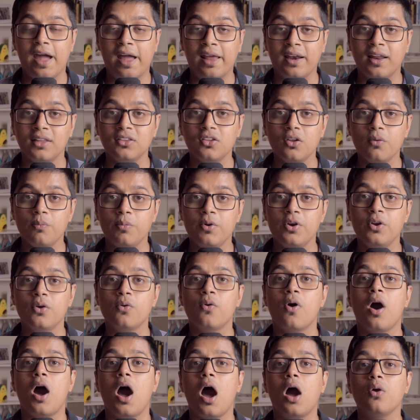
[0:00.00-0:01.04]
another
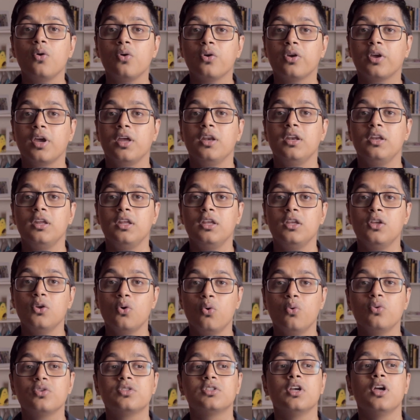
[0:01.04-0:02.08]
video how you can
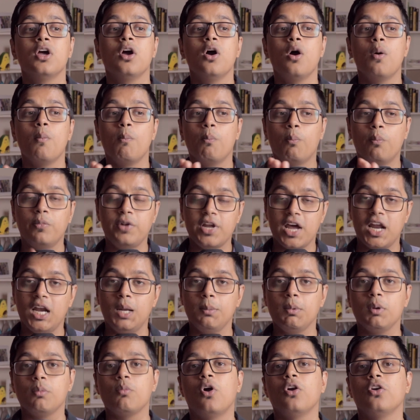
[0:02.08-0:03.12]
use
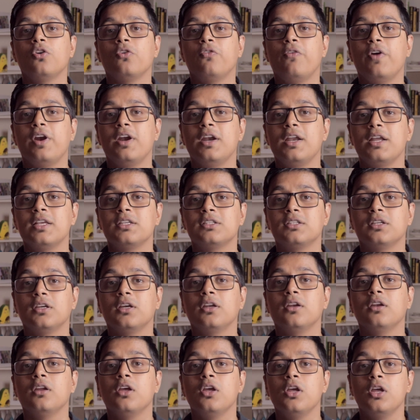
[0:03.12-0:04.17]
dynamic module
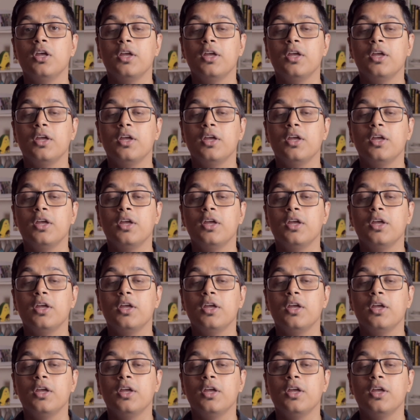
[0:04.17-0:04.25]
federation